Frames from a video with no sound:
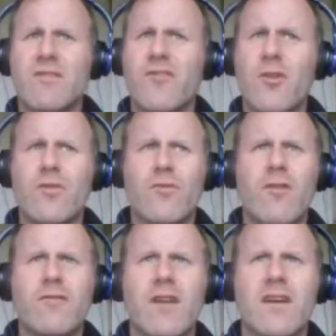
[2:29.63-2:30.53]
It's fucking
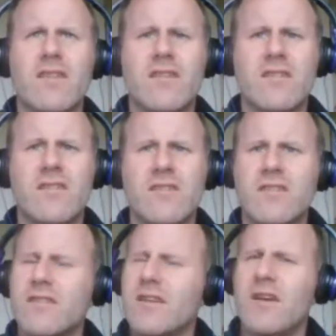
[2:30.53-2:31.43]
rough, like, isn't it?
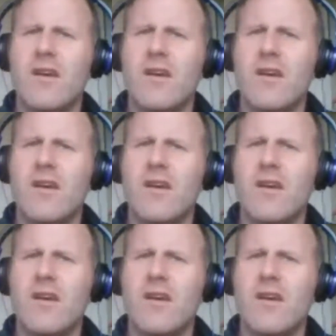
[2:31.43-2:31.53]
Because